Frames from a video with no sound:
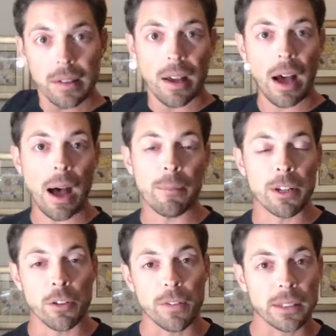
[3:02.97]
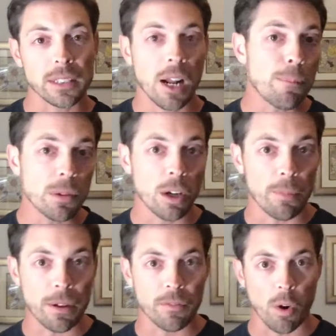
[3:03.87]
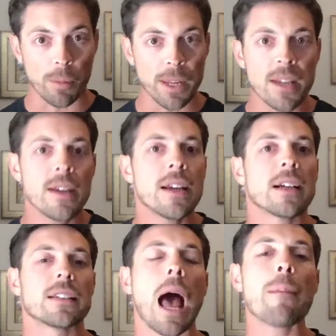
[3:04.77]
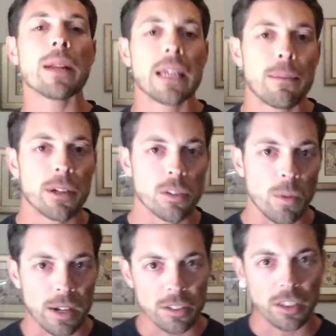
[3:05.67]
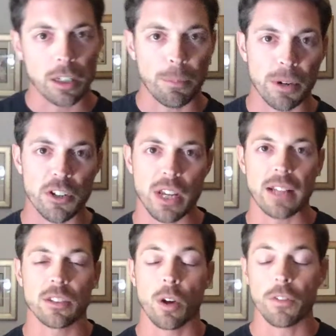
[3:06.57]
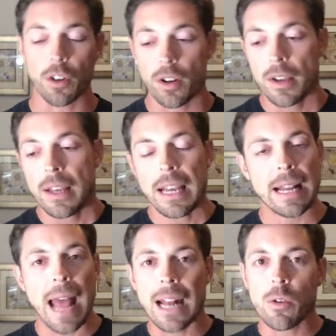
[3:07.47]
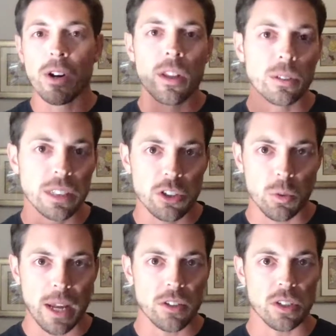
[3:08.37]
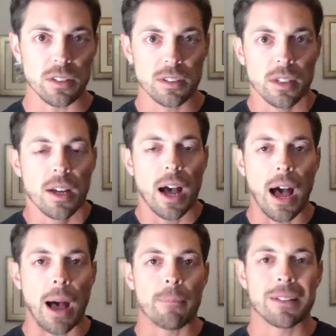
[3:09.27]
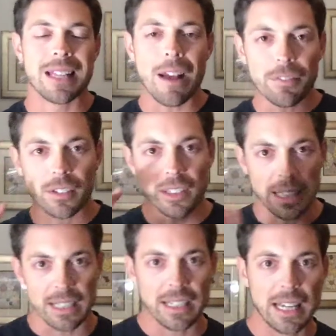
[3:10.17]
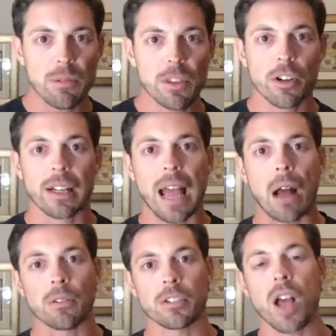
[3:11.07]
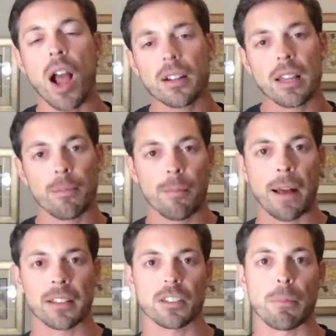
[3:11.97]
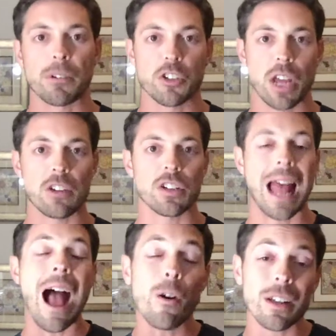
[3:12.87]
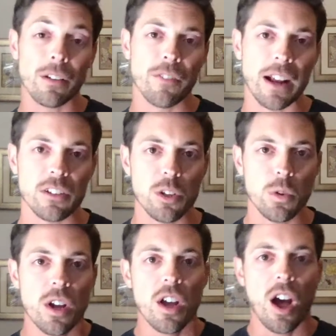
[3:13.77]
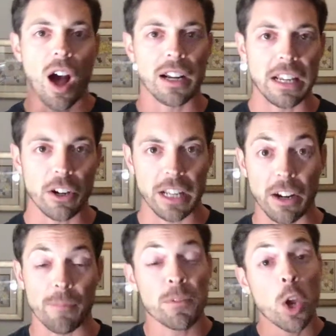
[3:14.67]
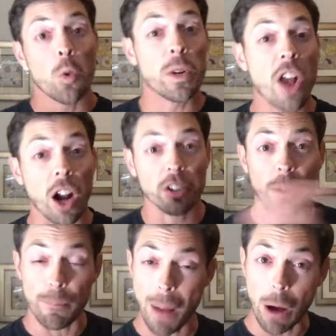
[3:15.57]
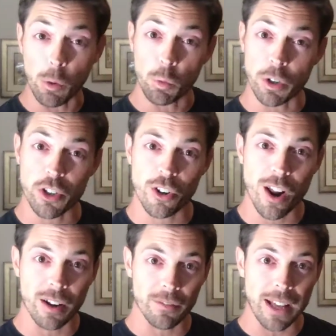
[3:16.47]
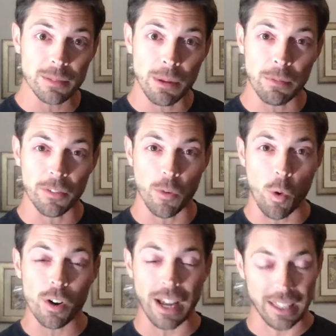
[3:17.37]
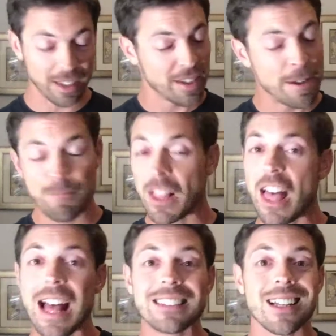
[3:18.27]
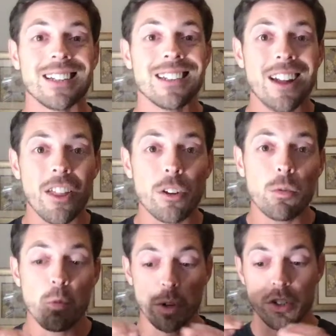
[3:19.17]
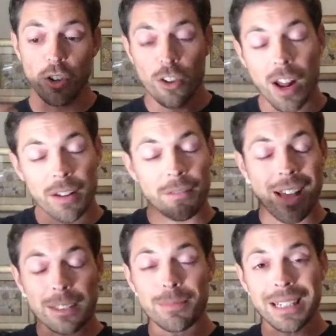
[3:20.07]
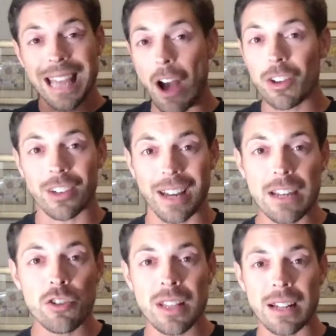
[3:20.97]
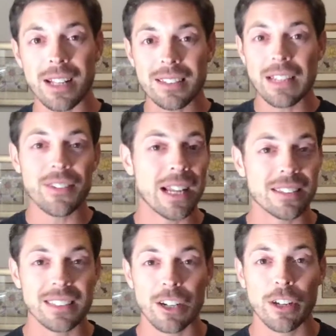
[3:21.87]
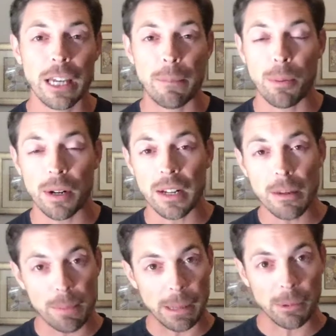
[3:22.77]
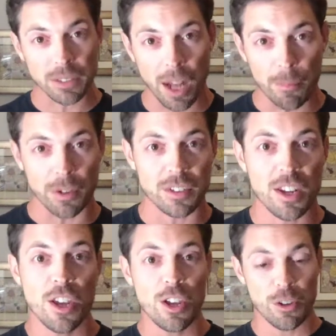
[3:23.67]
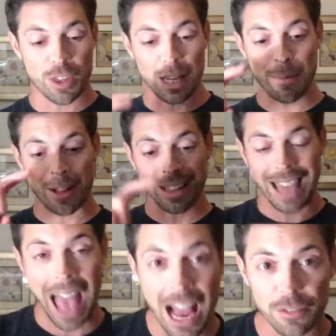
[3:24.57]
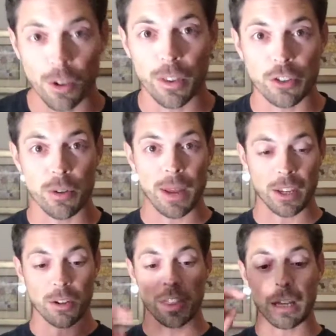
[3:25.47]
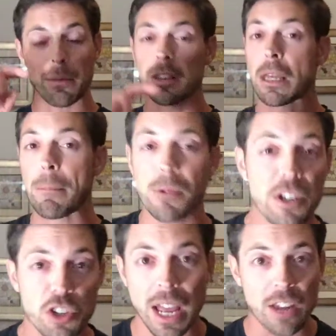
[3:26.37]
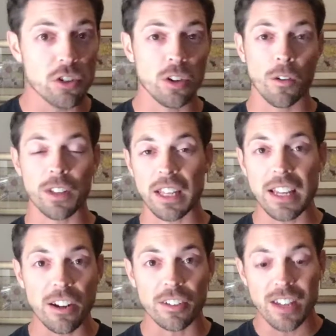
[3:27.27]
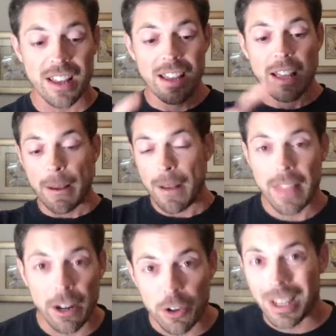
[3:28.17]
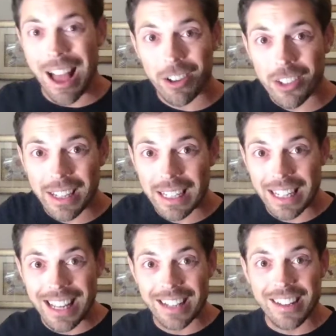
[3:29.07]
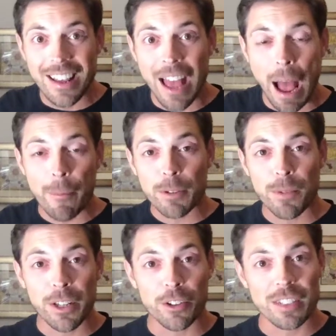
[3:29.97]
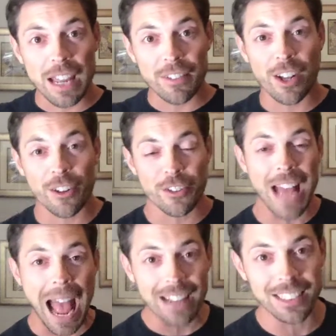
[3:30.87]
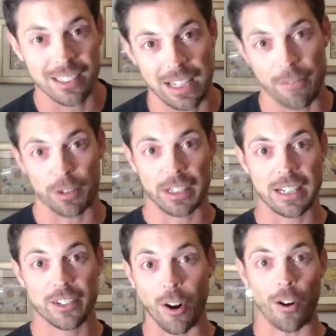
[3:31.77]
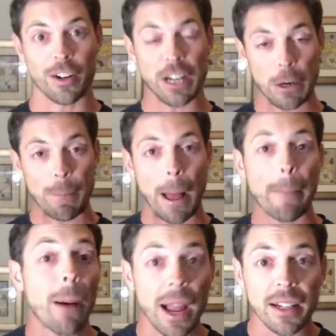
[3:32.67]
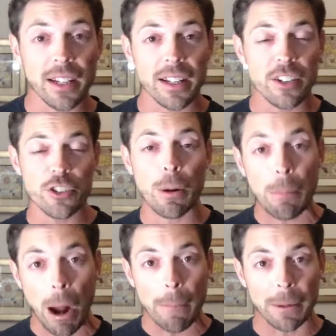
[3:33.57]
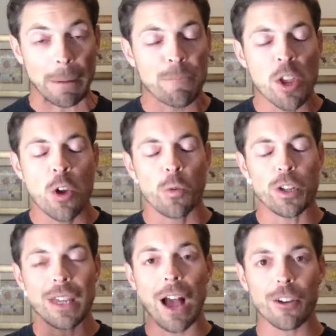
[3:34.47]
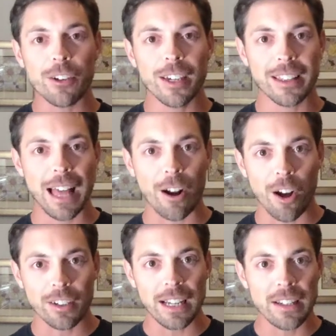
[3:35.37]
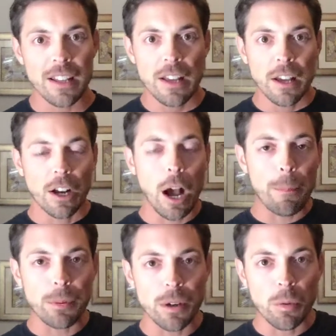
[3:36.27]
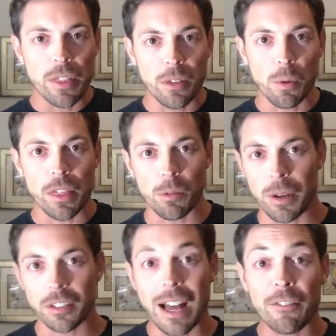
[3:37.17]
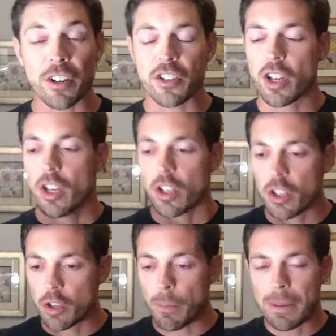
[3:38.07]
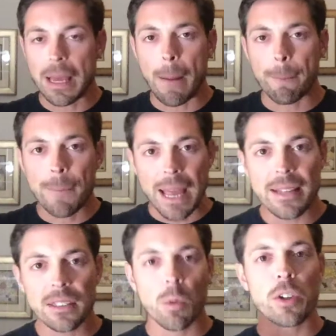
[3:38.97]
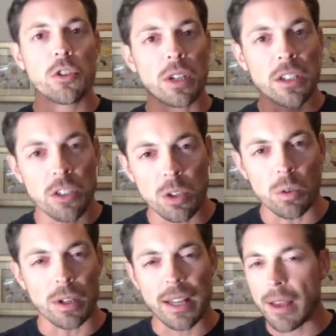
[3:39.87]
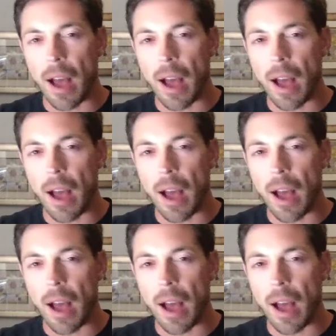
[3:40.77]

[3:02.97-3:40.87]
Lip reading: And you fixed it up a little bit for me because I'm going to keep it as a rental to depreciate. So if you're in any one of those situations, definitely get with your accountant, talk to them about this depreciation, how it can affect you on a year-to-year. We talked about return on investment before. Like that's another return on investment calculation that doesn't even necessarily get put into people's numbers. You think about the cash flow that you're making. You think about the appreciation over the years. And then are you calculating in how much money you're saving on your taxes every darn year by buying an additional property? When you calculate that all in, couple it with leverage, you'll be amazed at what you can do.